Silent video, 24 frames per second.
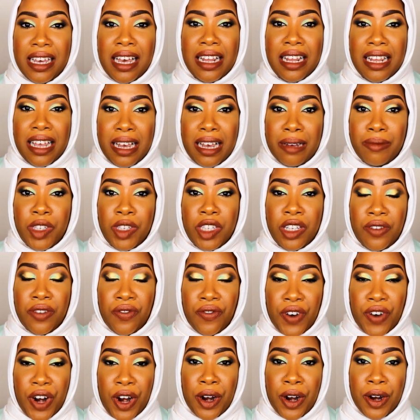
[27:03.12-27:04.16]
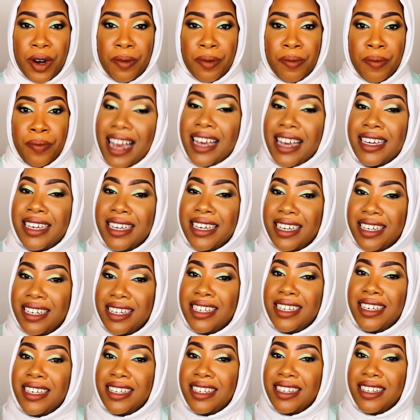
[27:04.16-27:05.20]
it claims to firm. I
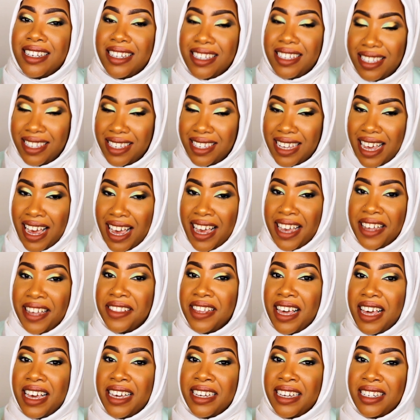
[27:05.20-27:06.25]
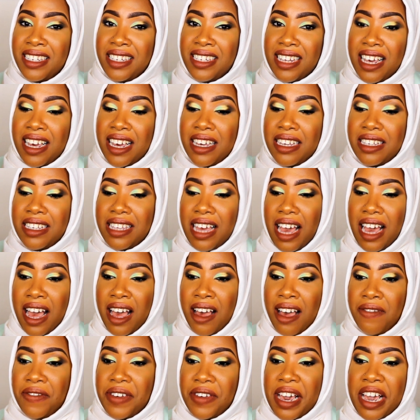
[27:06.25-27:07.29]
can say that it does
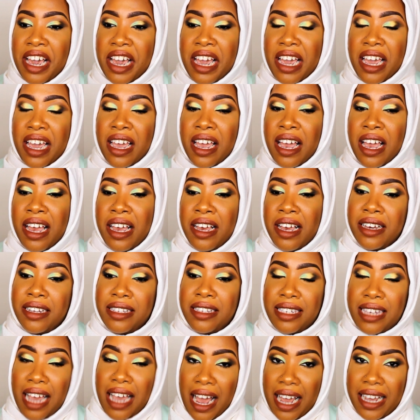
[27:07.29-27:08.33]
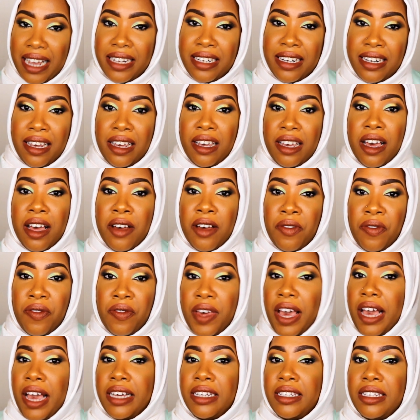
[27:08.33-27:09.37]
have a tightening
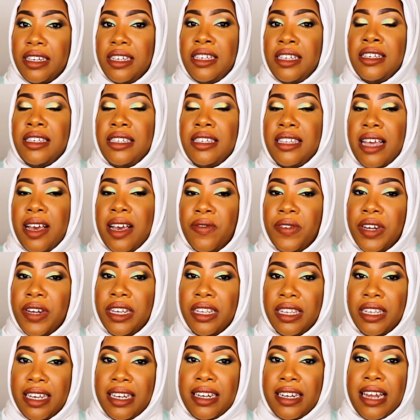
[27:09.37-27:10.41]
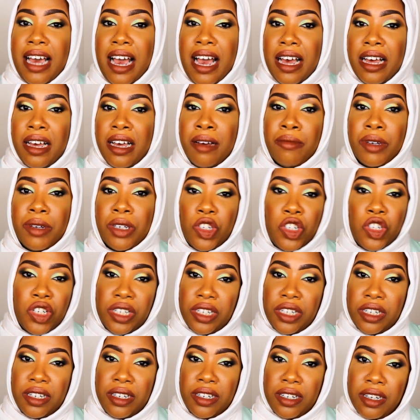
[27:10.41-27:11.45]
effect. It's definitely not a
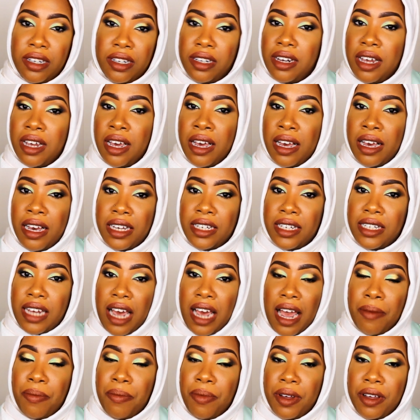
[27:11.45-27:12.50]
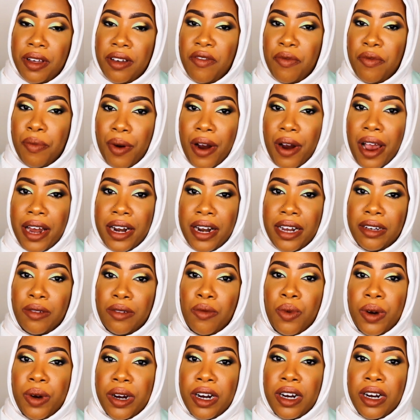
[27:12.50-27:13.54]
magician type of
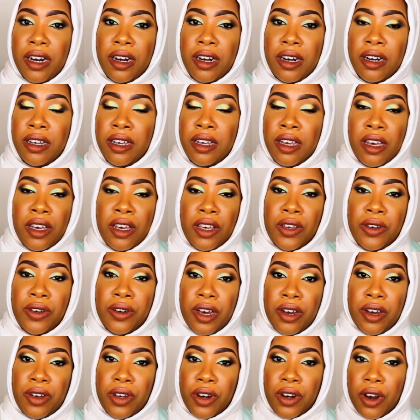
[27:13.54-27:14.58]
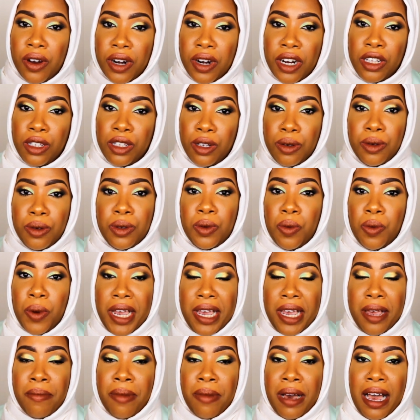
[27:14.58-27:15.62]
product where, you know, you're gonna lose
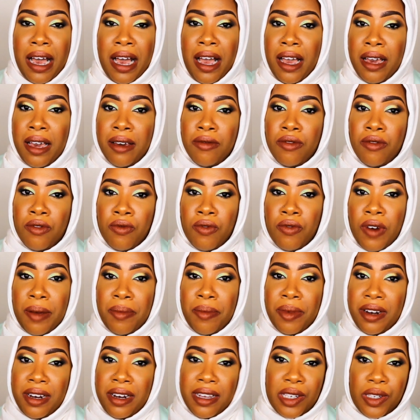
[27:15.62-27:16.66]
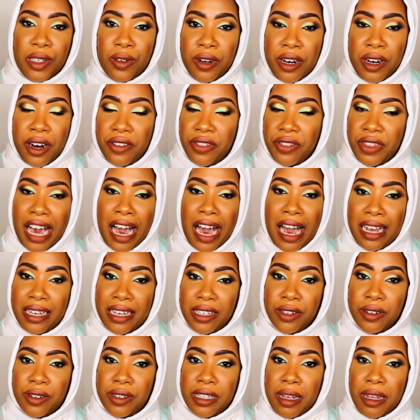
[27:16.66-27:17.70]
weight by rubbing this on your
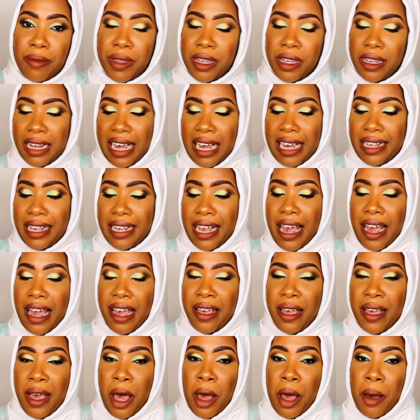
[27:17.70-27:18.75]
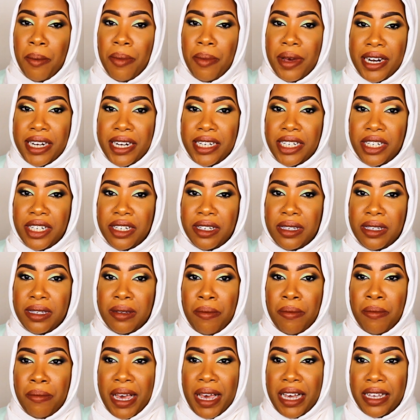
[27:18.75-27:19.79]
thighs or something like that, but it
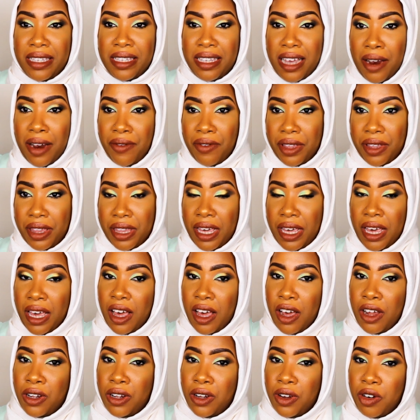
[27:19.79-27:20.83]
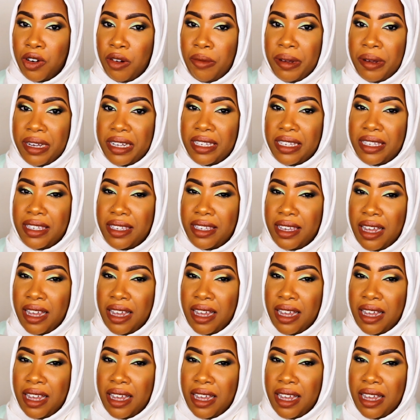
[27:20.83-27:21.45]
just makes everything a little bit